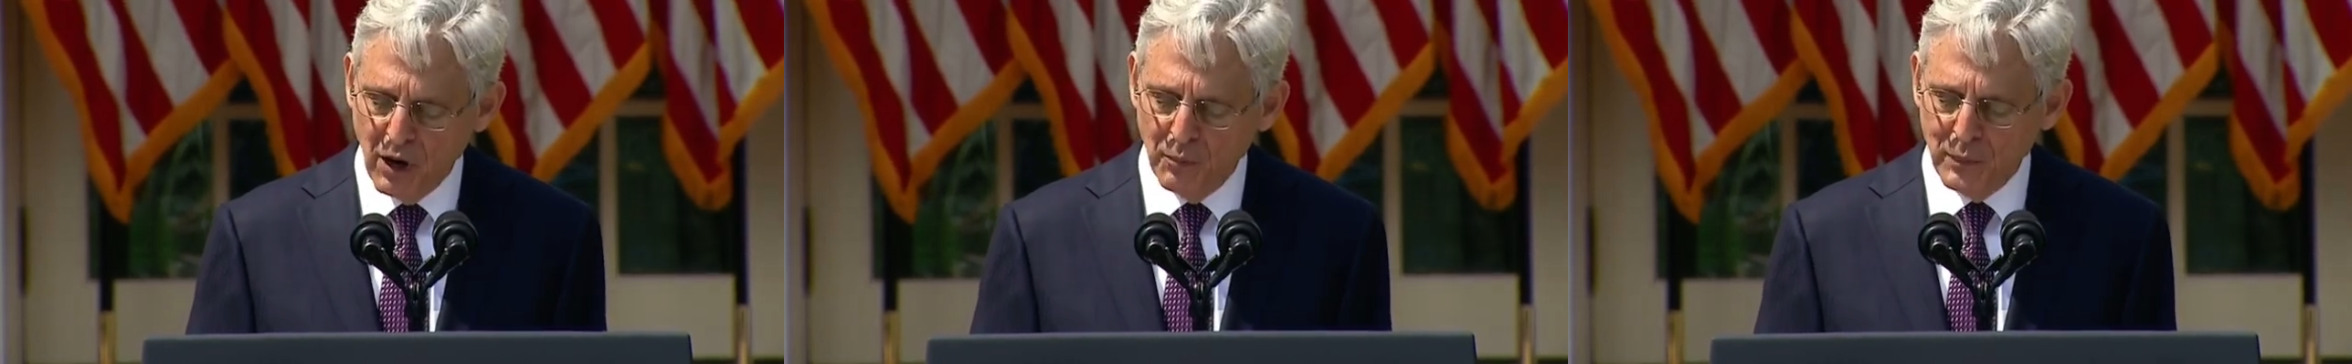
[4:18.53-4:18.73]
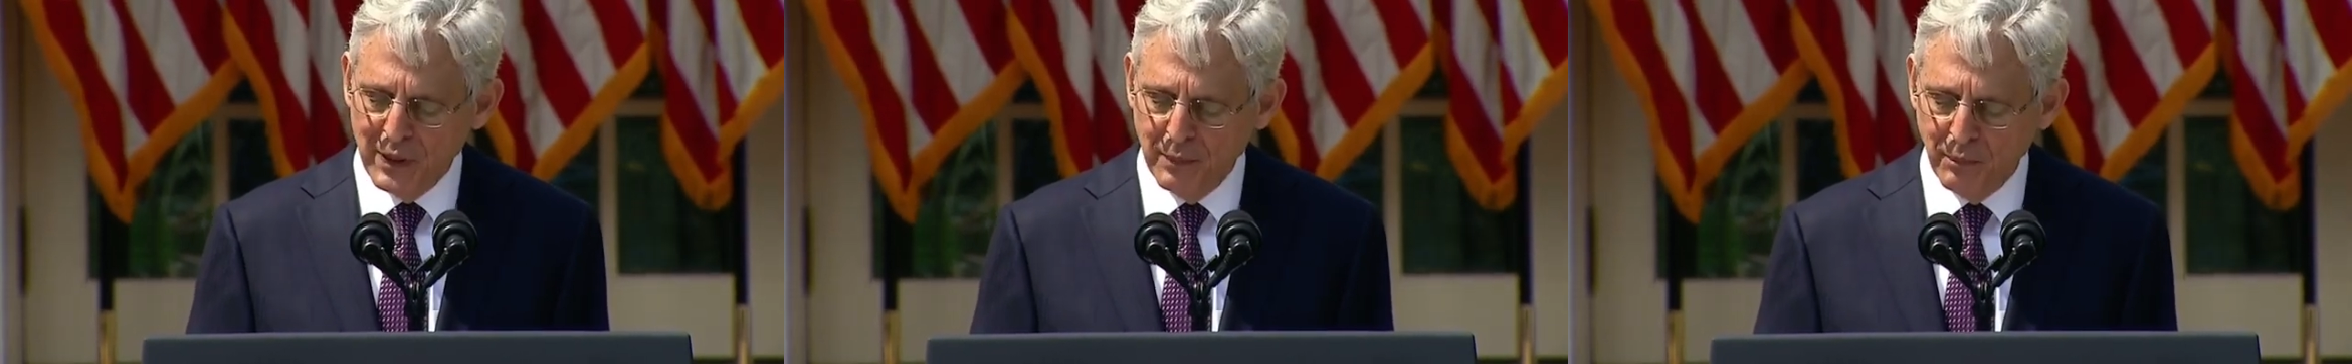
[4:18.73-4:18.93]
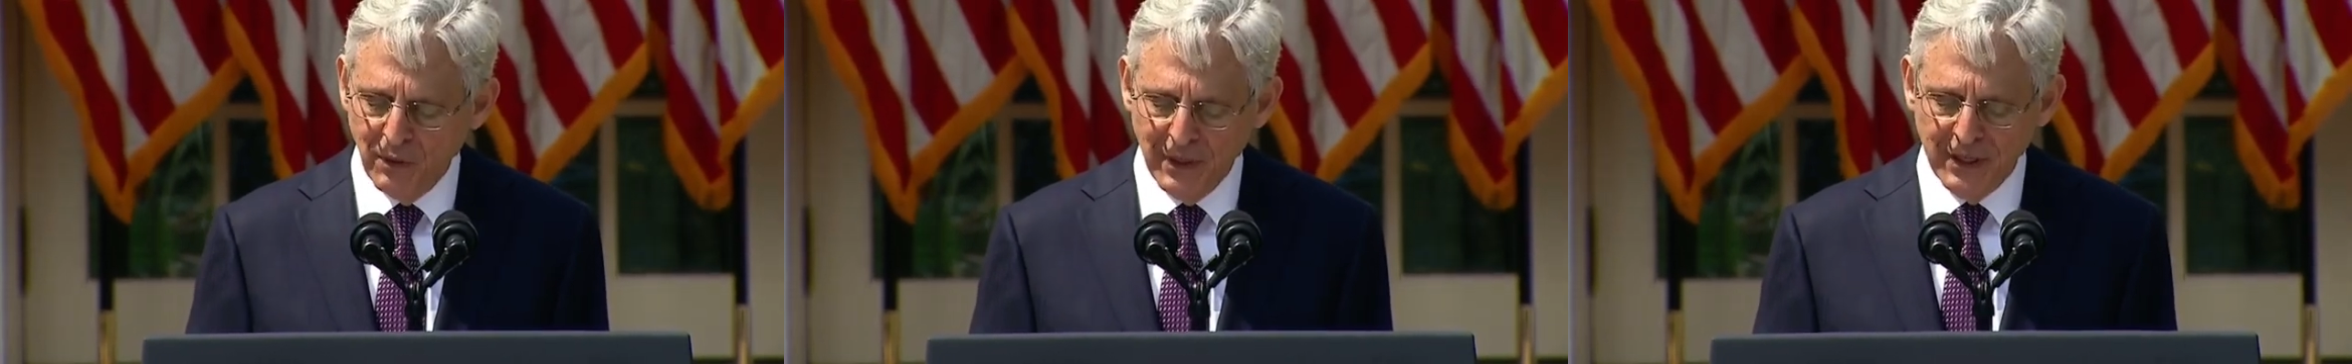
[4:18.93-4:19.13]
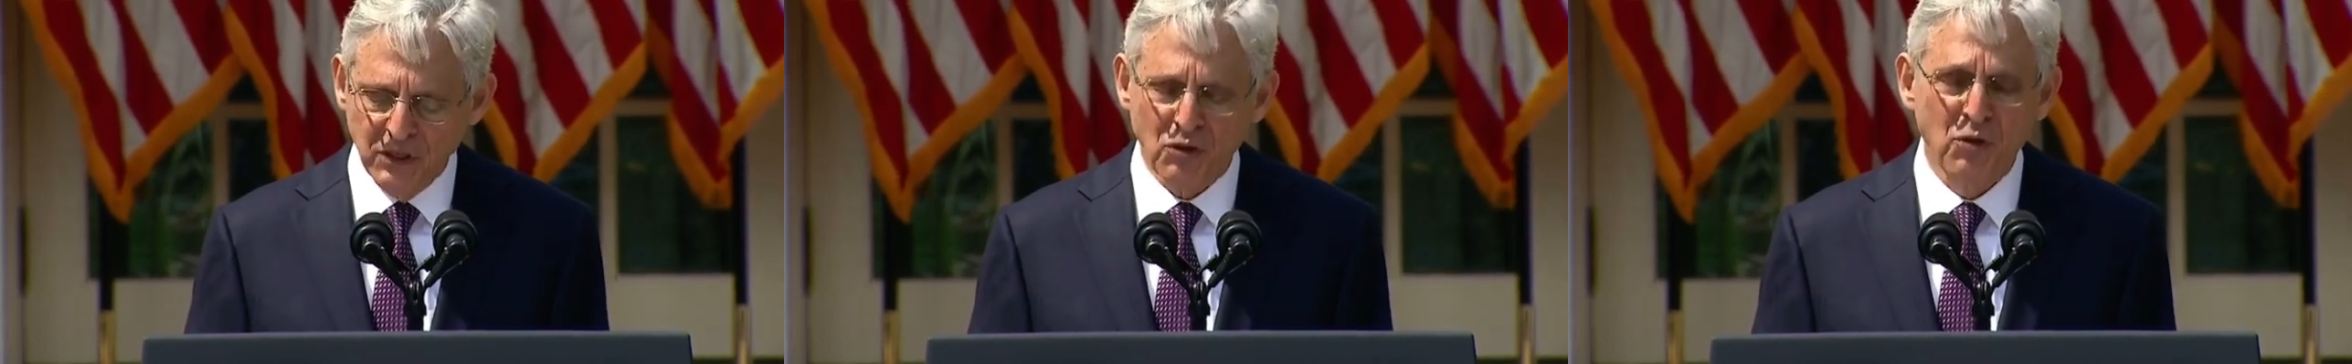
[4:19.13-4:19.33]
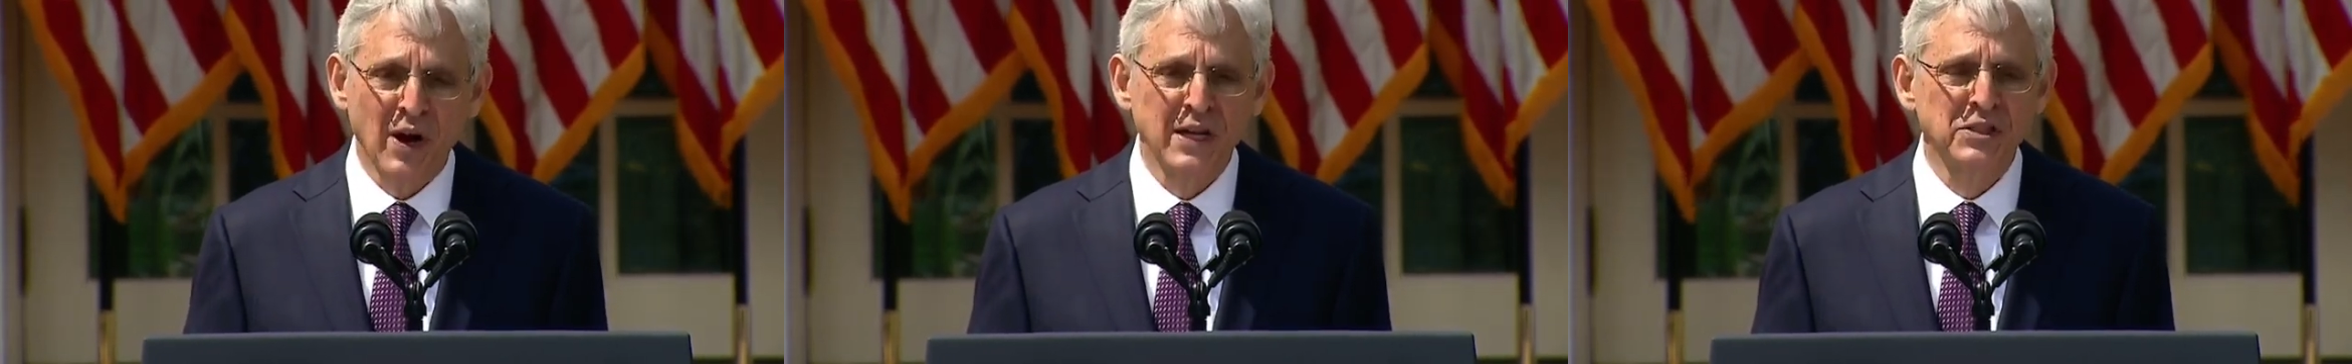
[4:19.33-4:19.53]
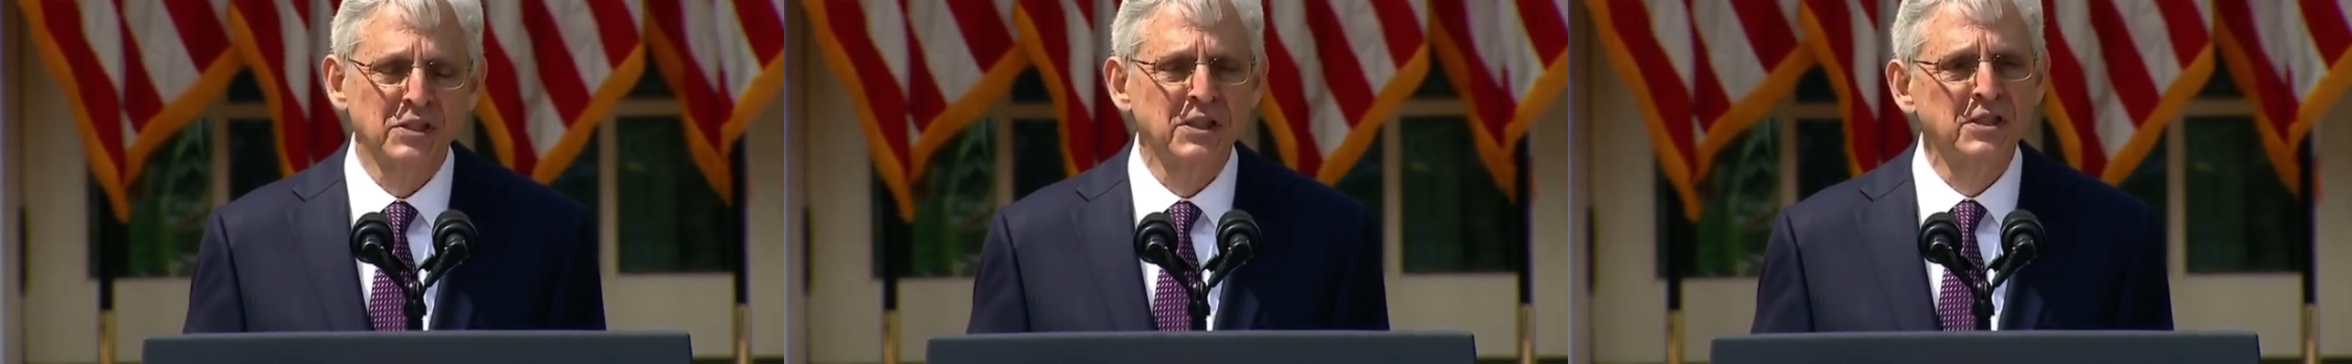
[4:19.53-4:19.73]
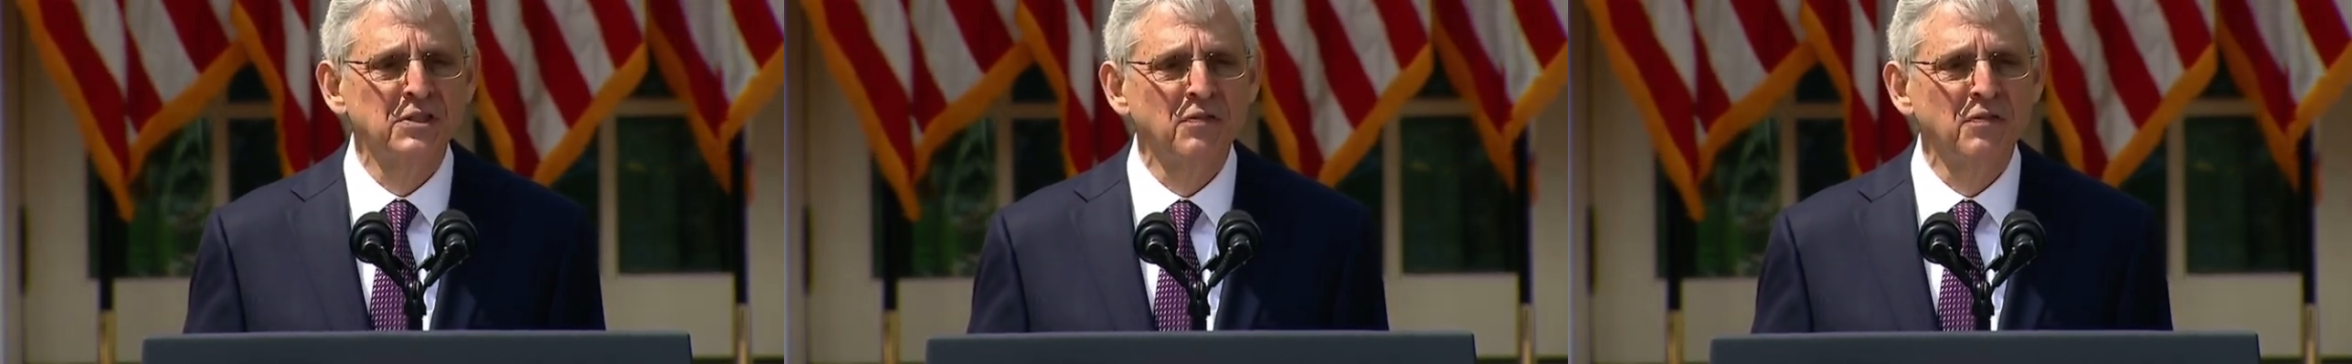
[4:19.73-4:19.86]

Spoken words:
people in crisis